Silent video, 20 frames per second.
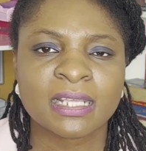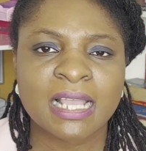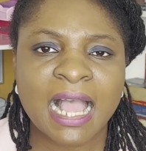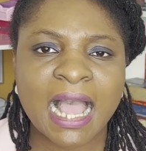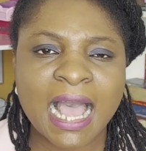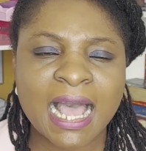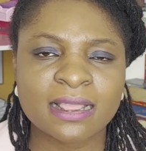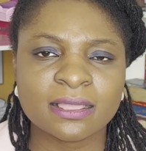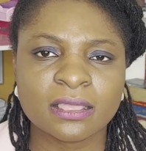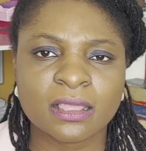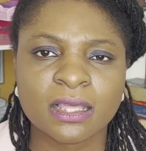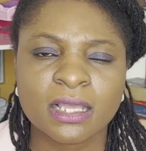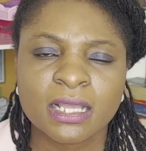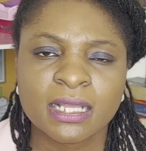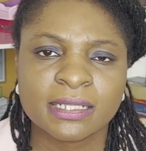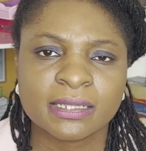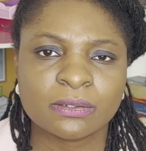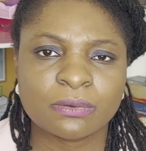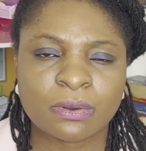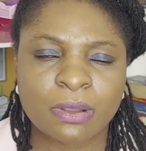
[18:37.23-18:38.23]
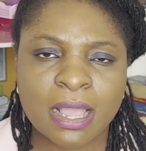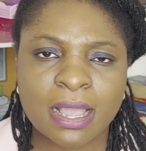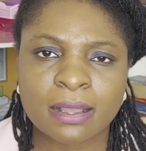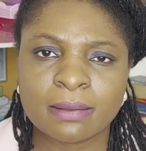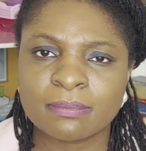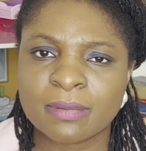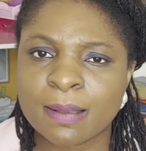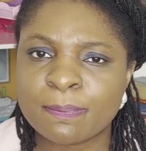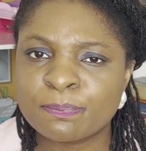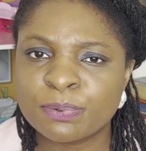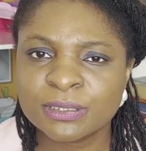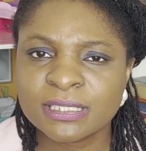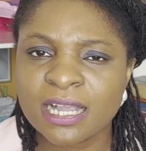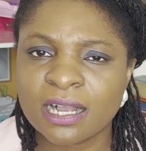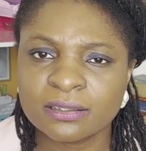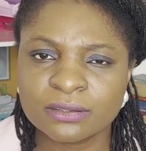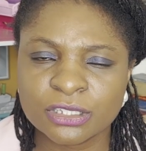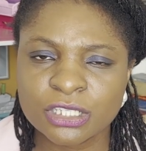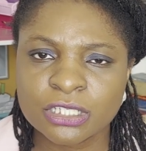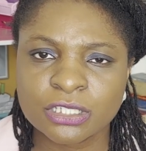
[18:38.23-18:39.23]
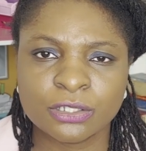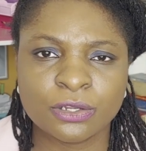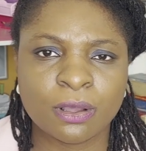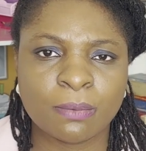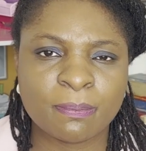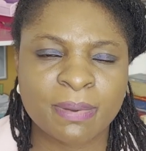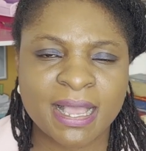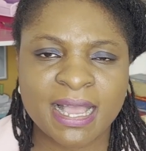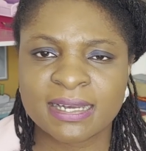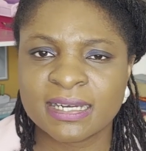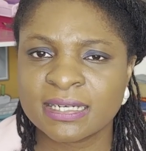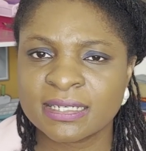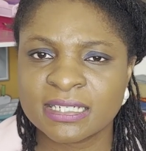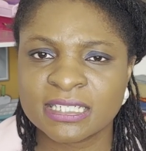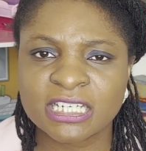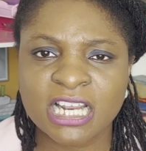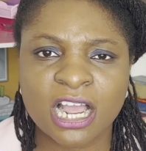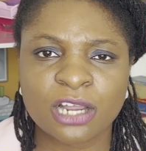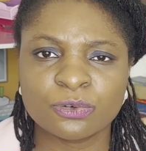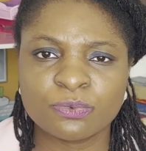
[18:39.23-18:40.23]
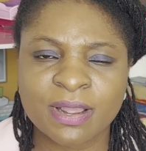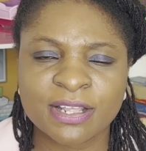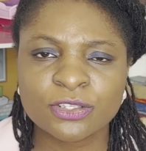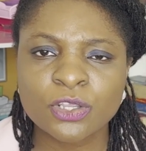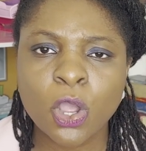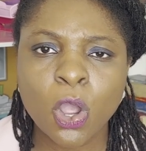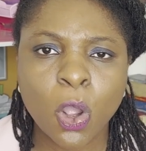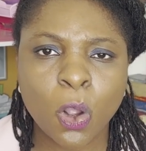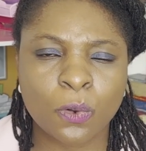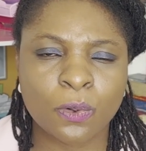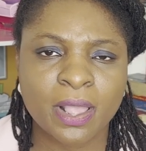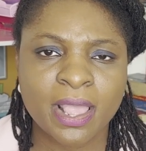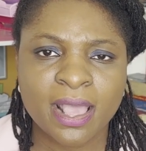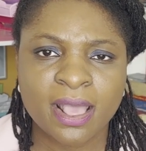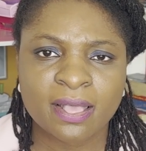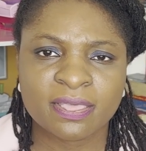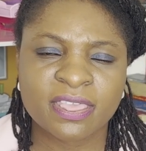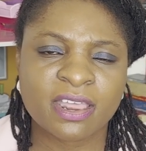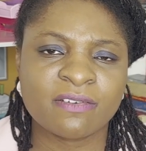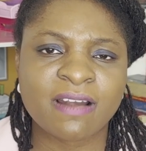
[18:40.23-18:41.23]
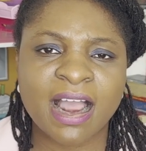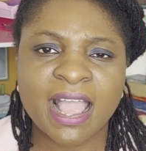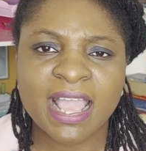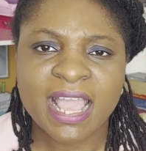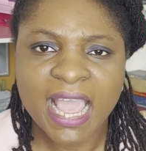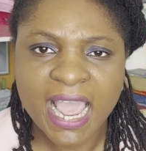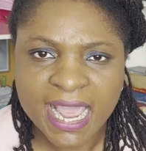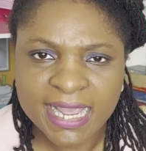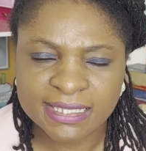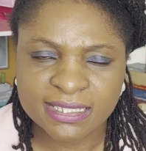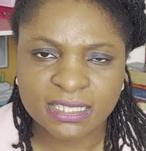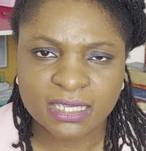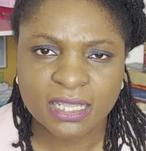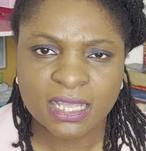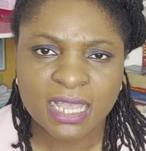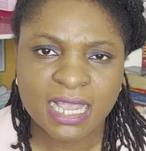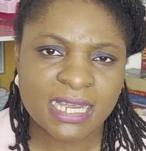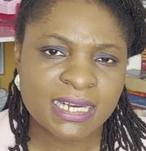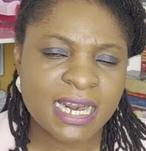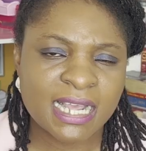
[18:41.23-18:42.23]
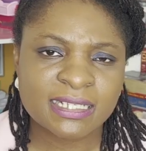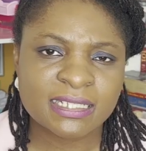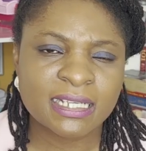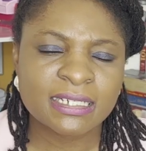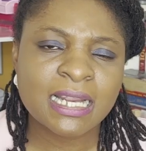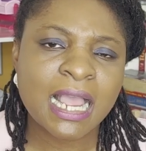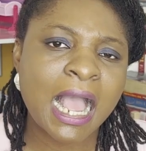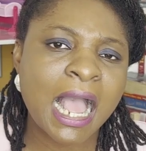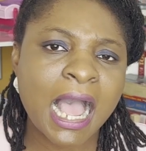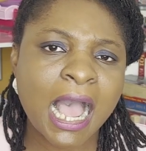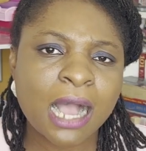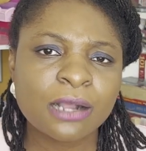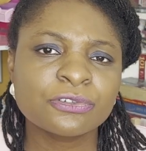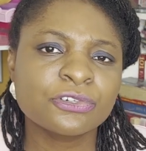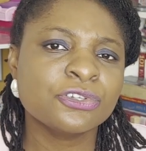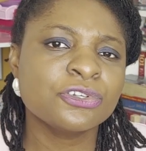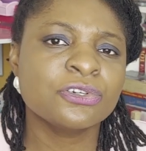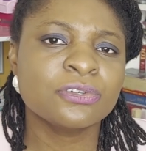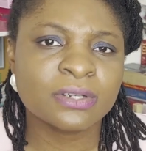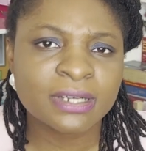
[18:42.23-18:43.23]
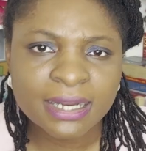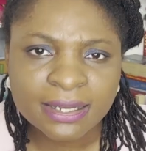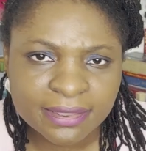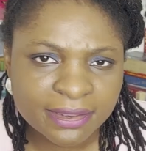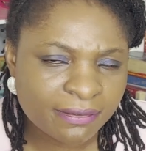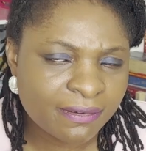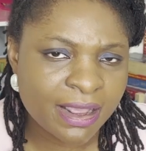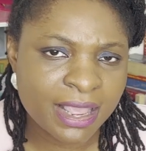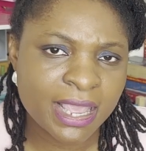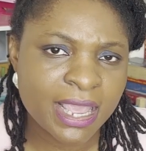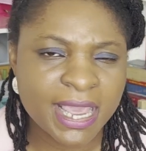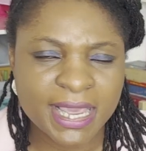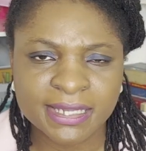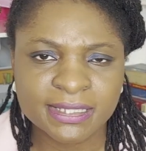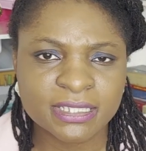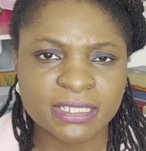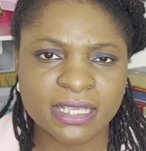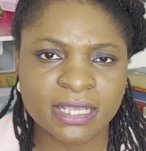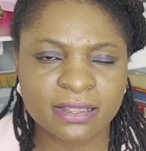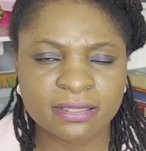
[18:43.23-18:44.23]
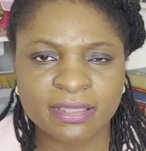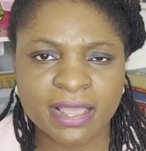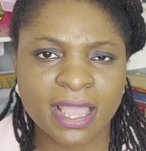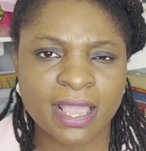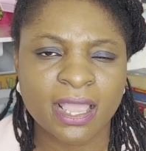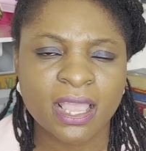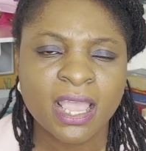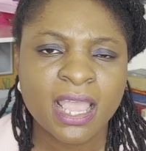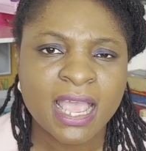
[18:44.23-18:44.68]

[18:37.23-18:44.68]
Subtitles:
And I put out this number, and then the child went, oh, there are 8. And I said, how do you know that there are 8 in there?